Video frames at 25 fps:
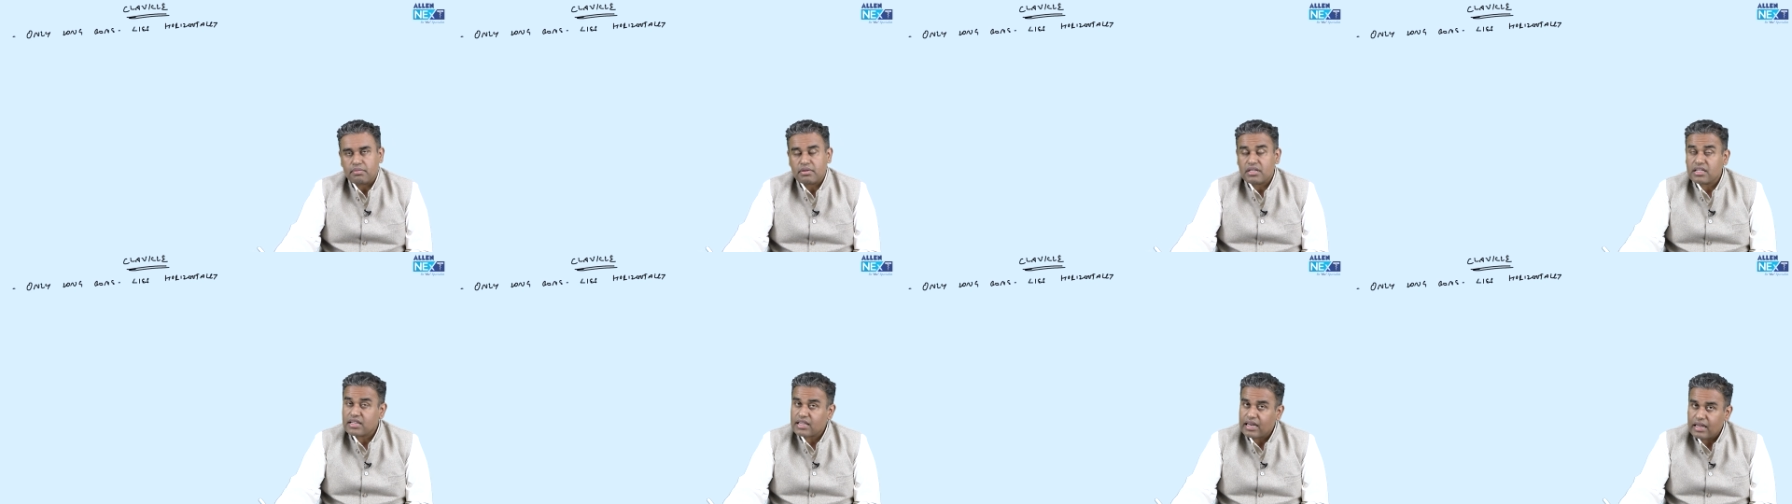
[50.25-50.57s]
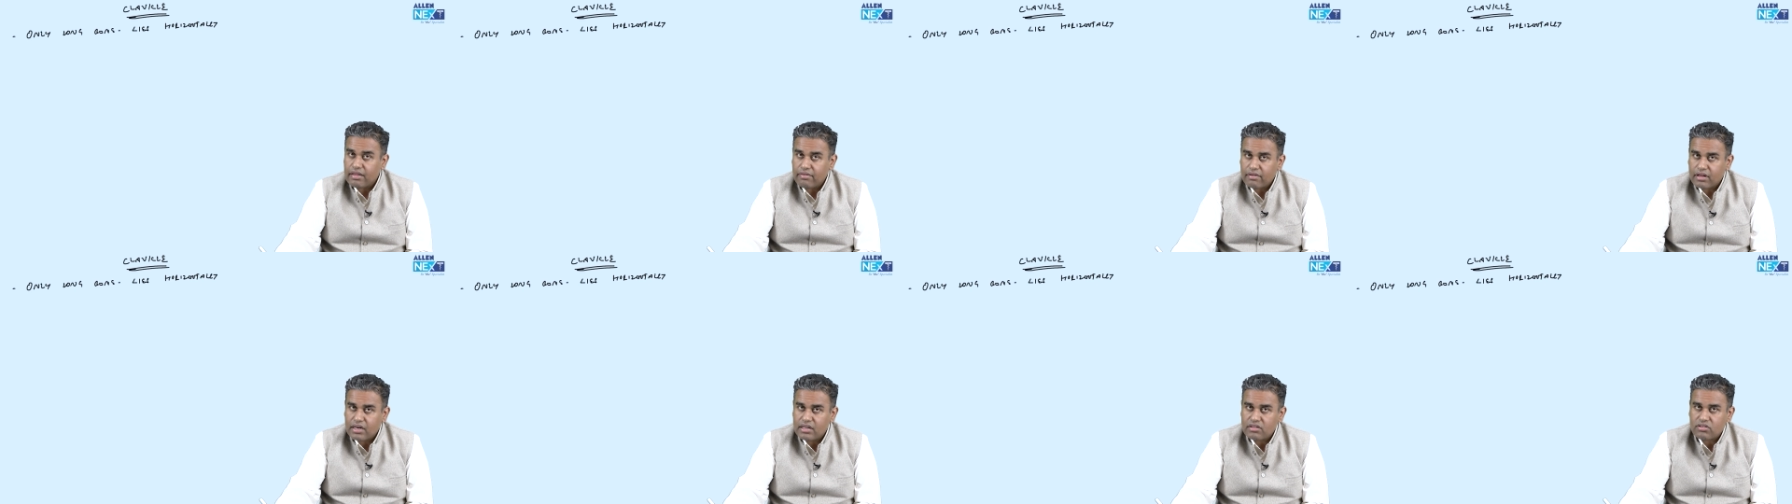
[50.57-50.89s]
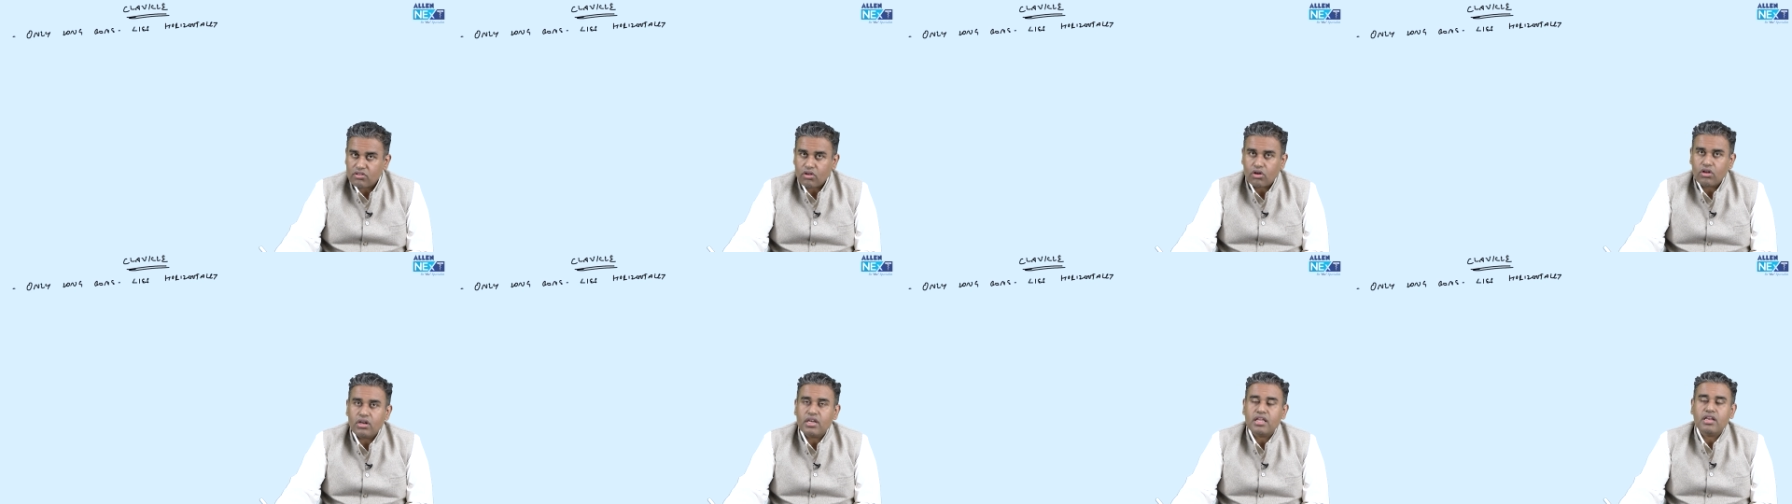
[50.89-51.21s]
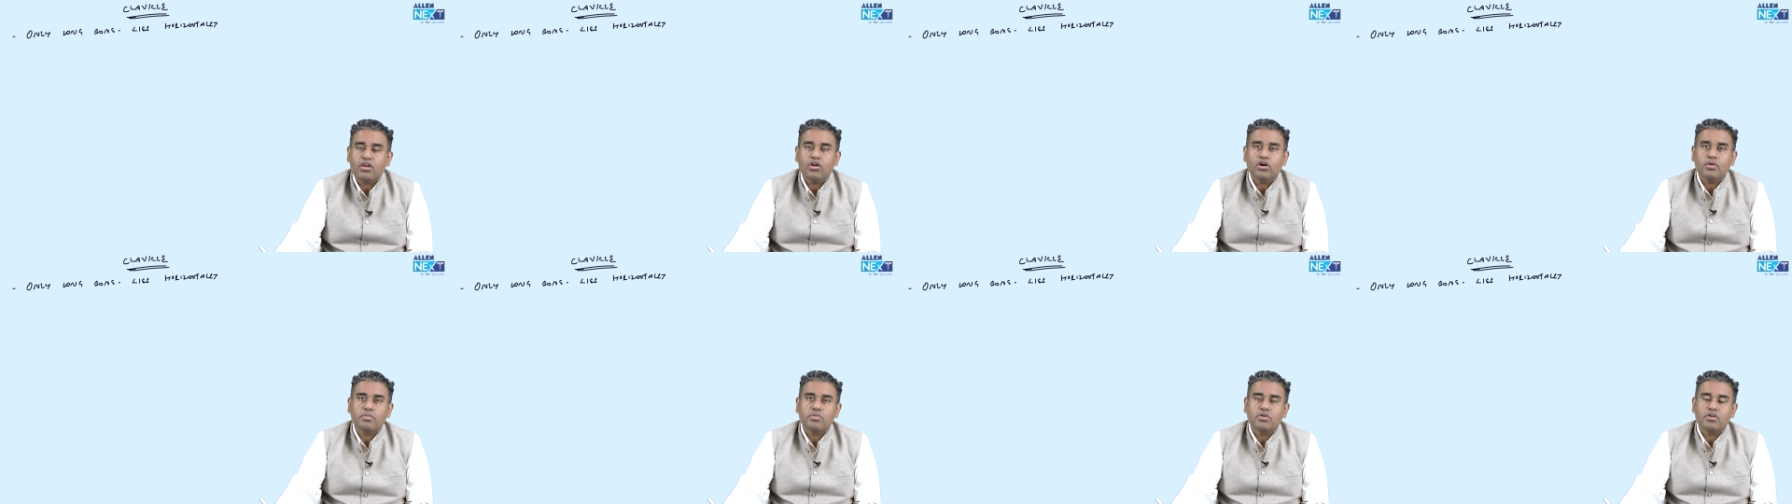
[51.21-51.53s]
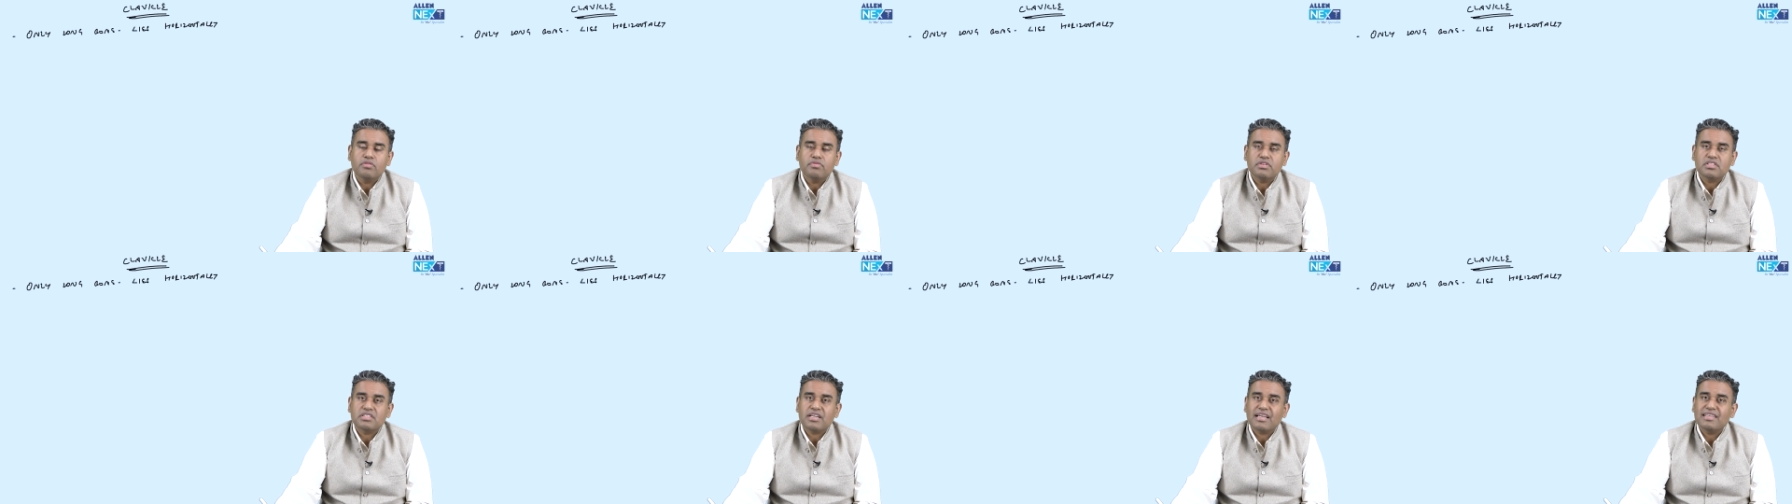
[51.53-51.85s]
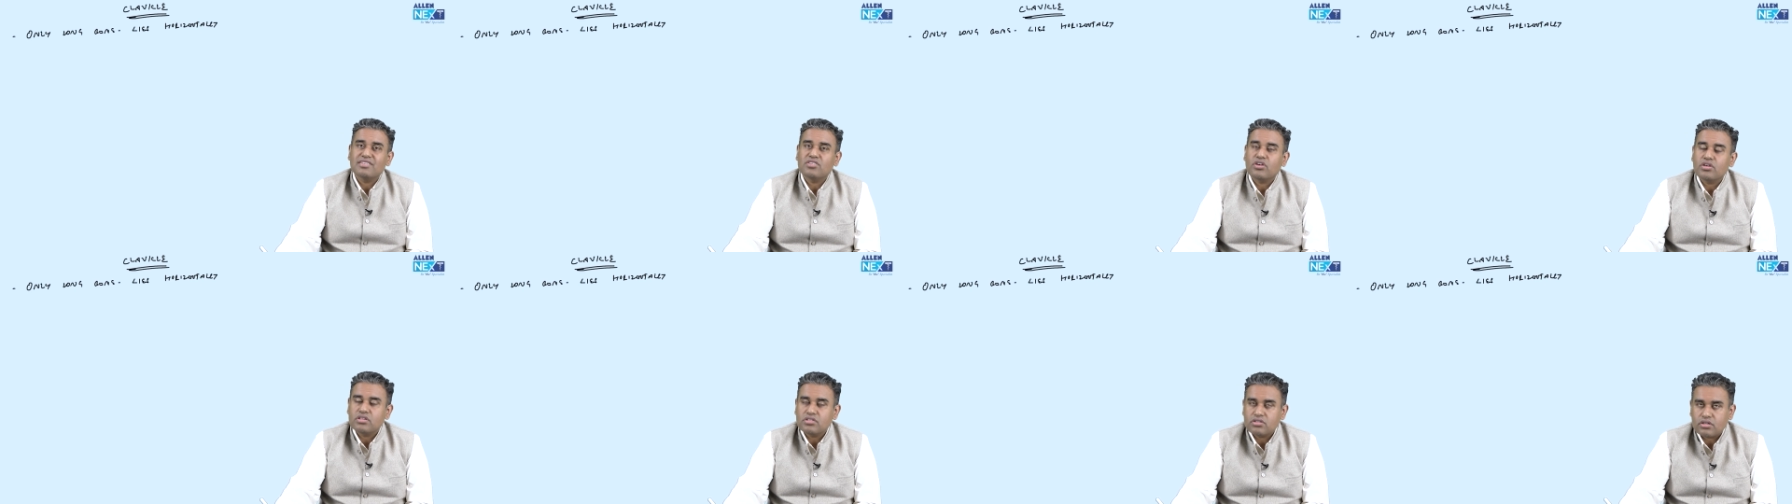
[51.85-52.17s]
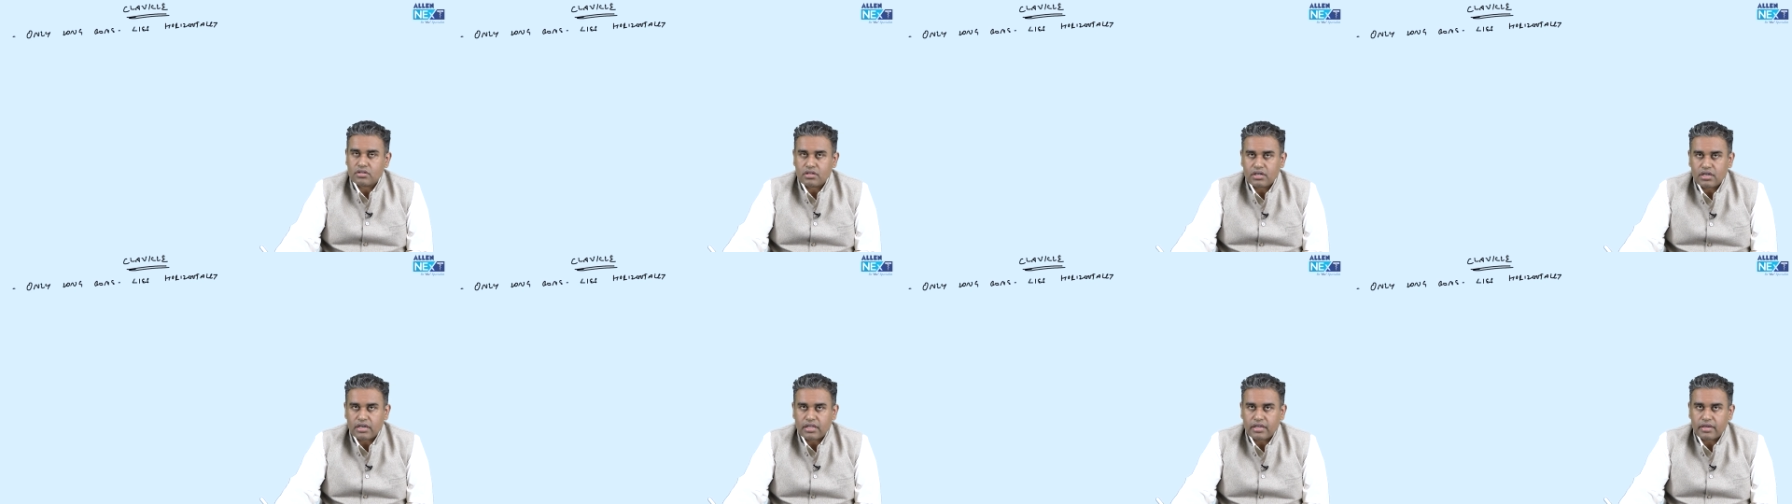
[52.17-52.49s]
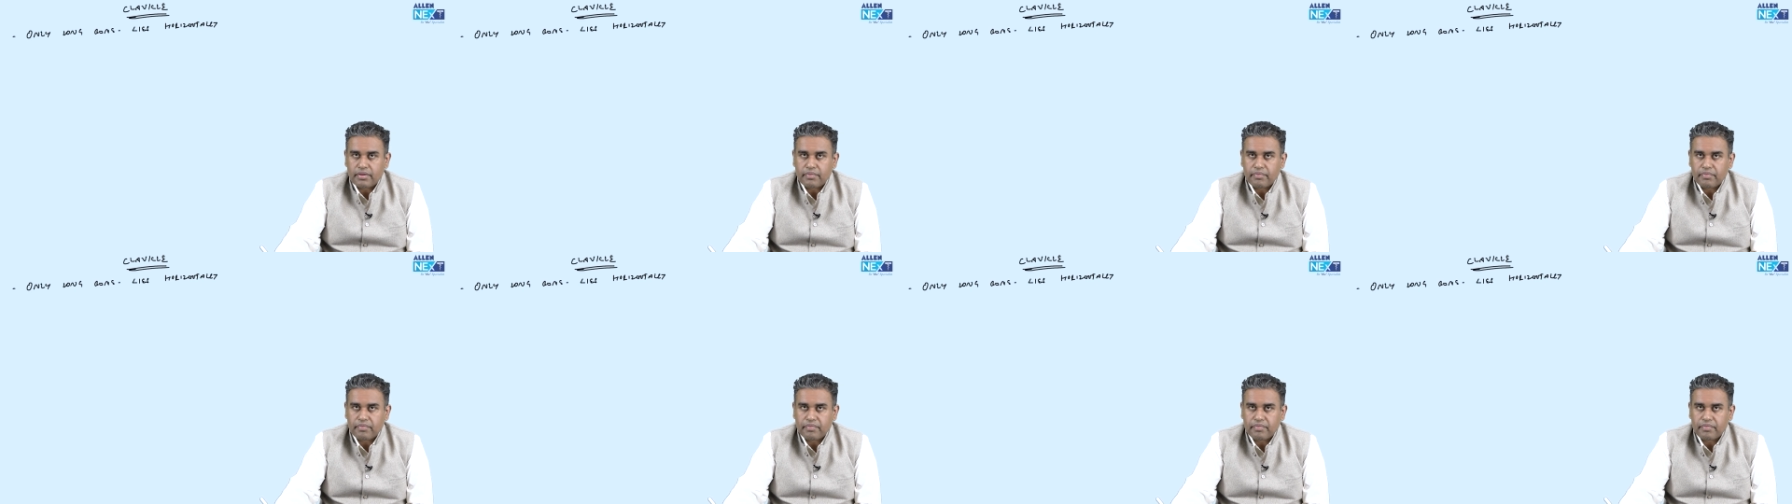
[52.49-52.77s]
But the clavicle is the only long bone which lies horizontally.